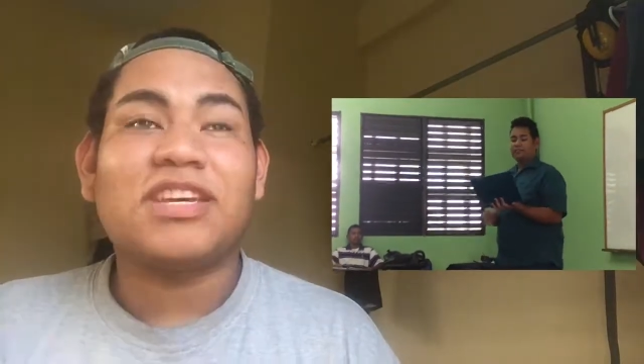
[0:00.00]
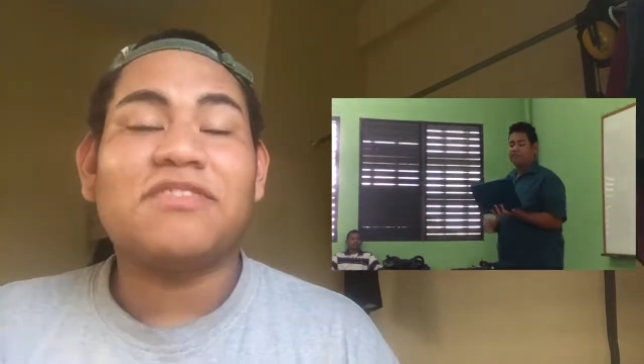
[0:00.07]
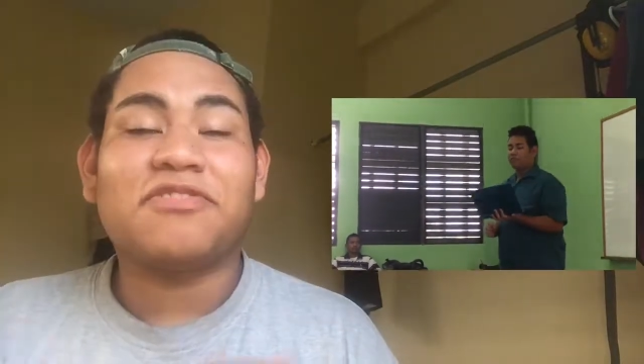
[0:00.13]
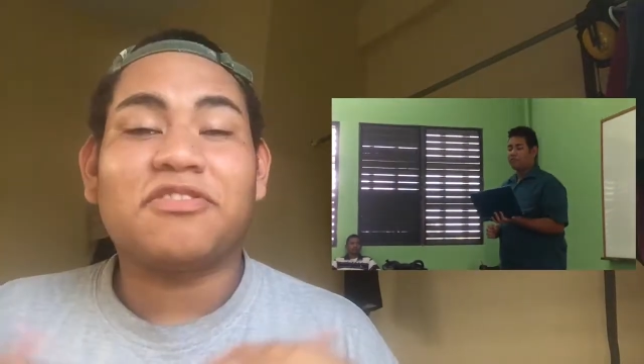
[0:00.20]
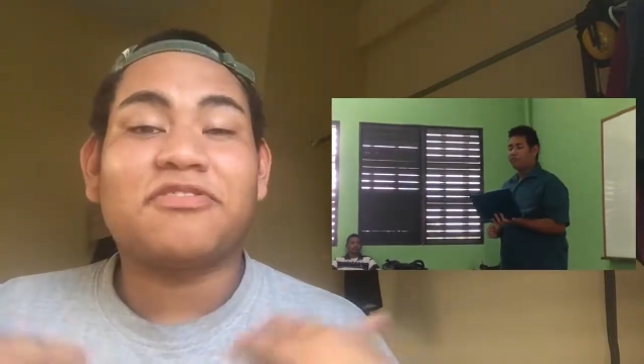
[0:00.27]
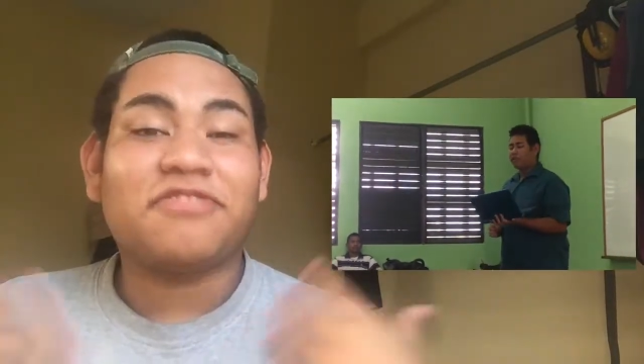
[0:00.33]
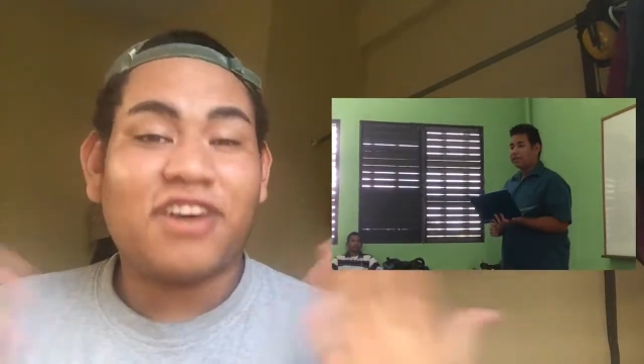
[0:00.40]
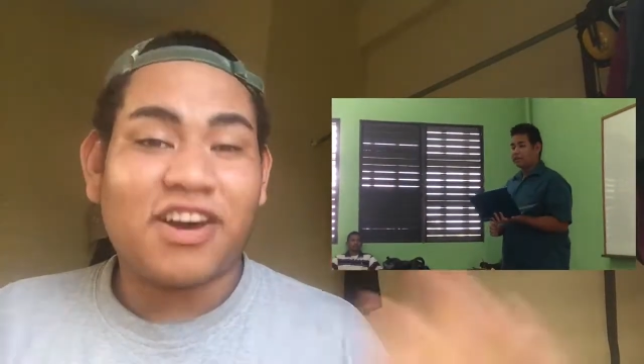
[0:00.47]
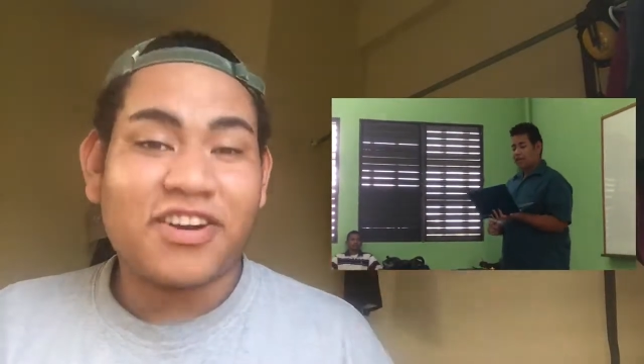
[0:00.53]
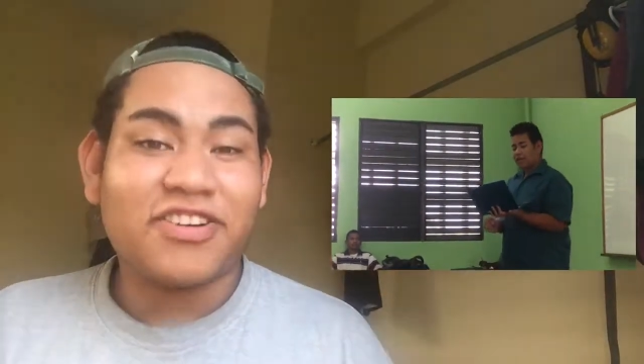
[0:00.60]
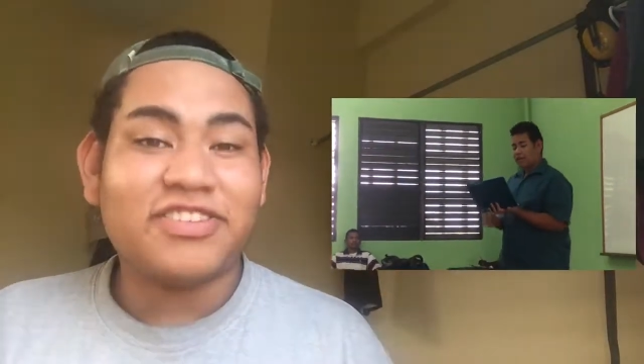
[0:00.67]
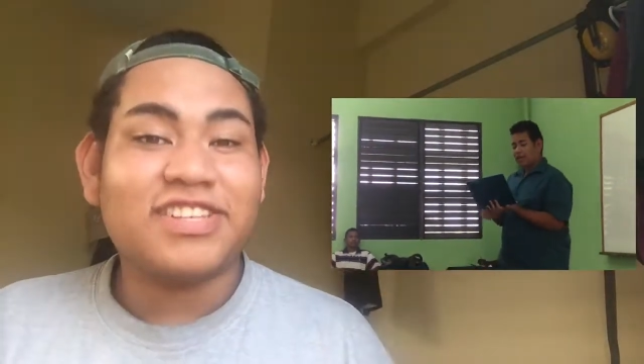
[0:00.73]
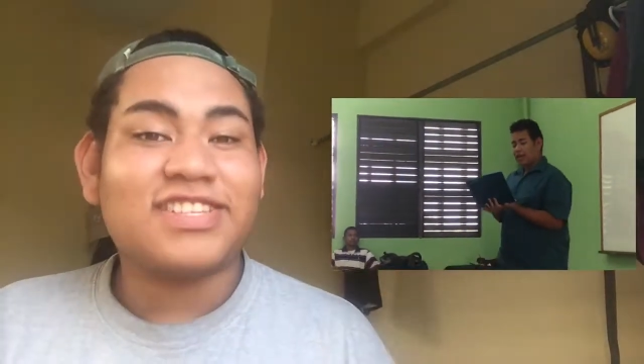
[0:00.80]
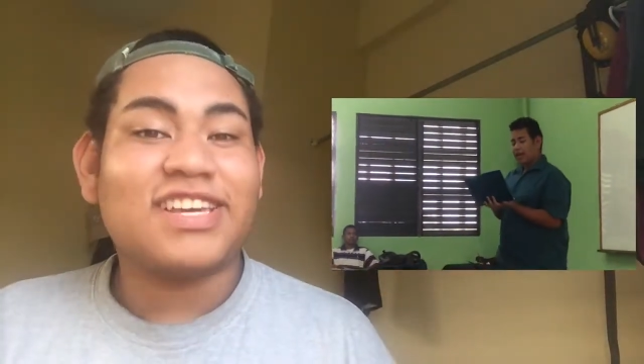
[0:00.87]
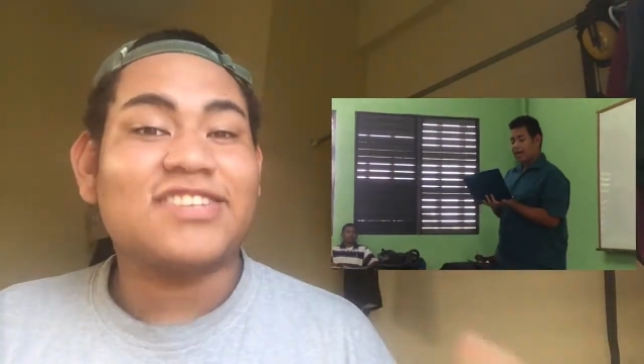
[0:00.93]
if your
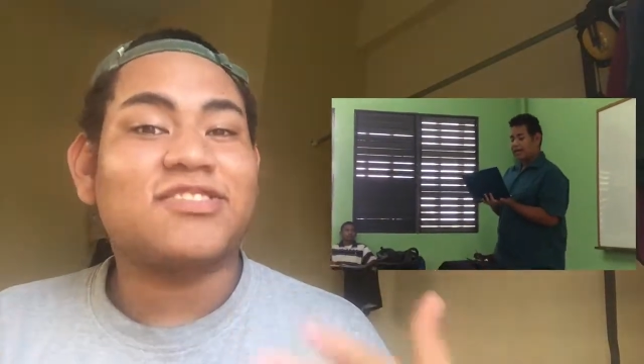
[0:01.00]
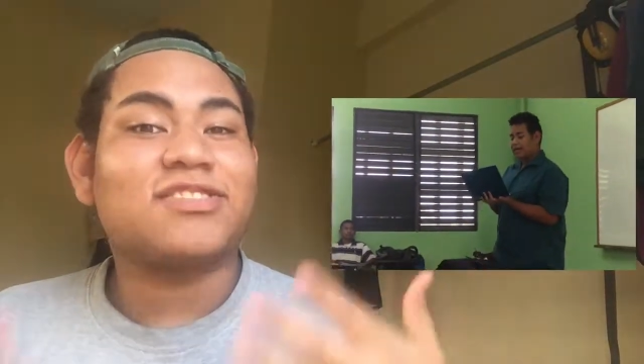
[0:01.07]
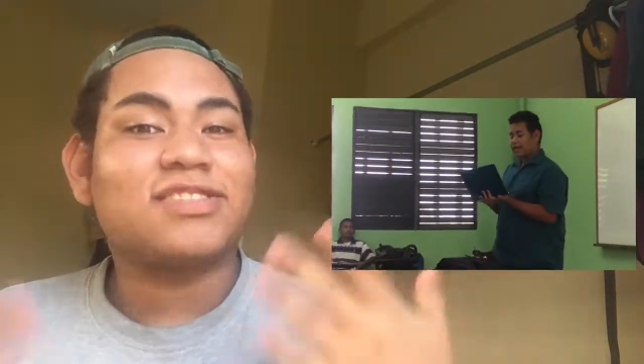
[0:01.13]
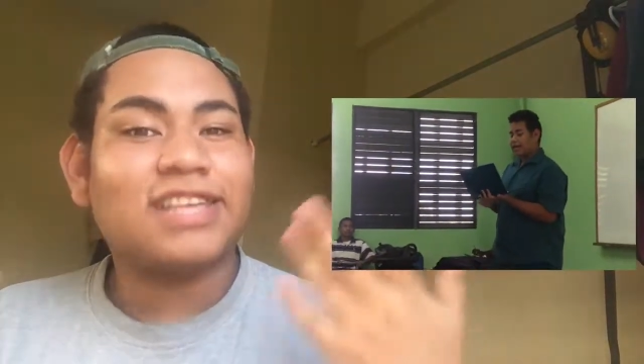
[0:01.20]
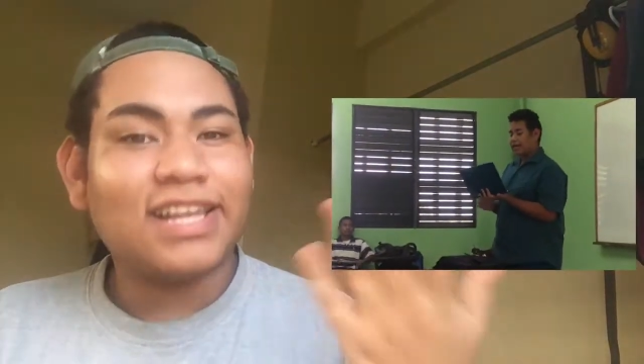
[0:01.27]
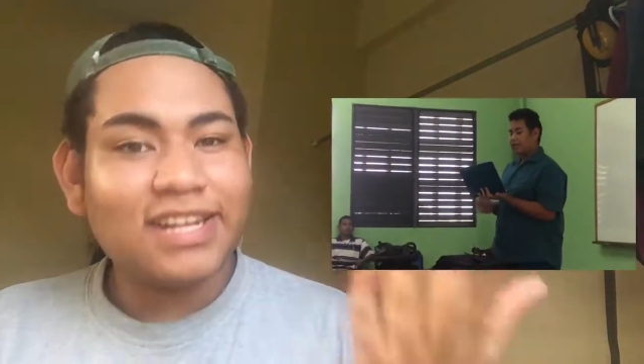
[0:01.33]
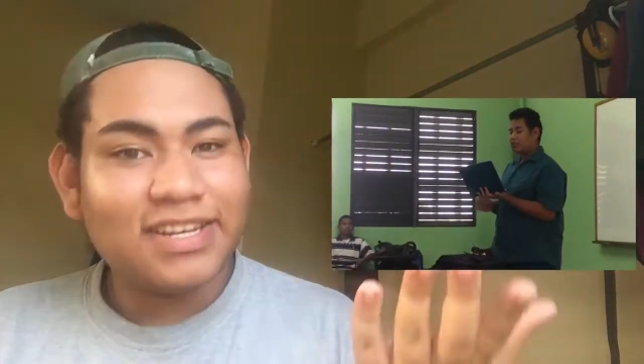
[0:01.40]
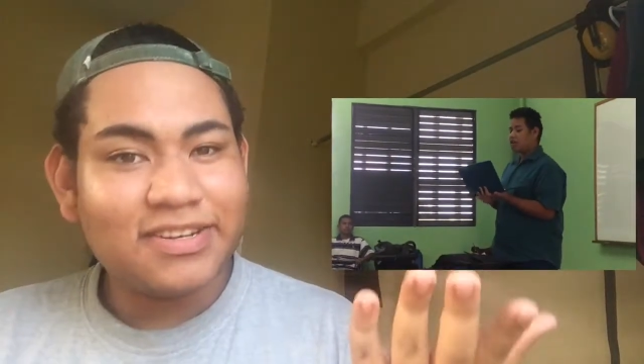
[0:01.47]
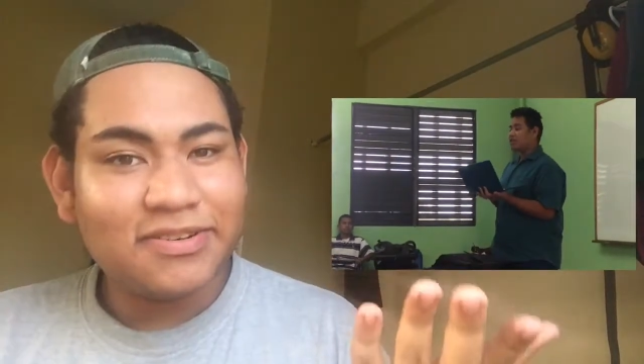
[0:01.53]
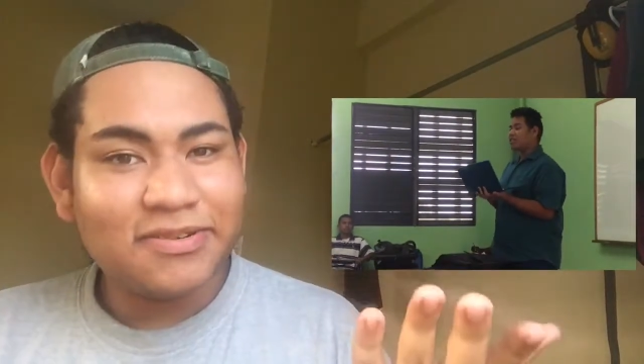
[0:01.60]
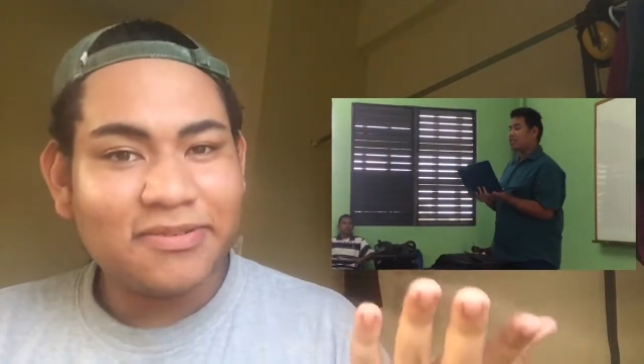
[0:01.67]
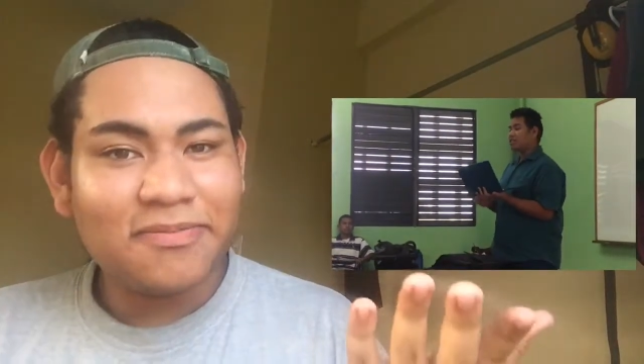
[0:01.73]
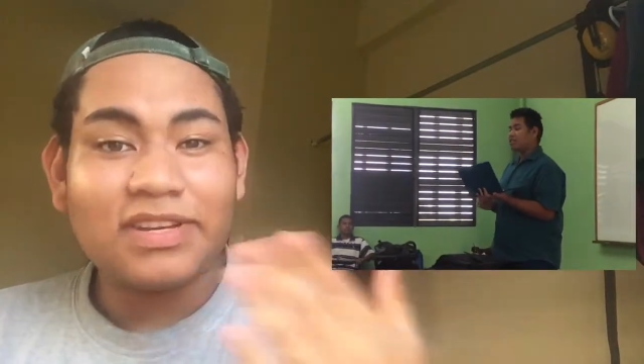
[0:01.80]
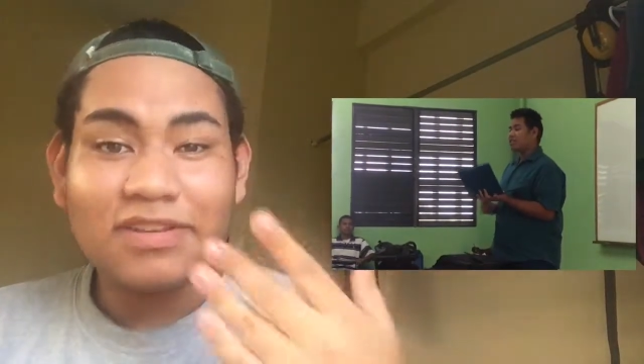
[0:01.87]
father decides to sell you,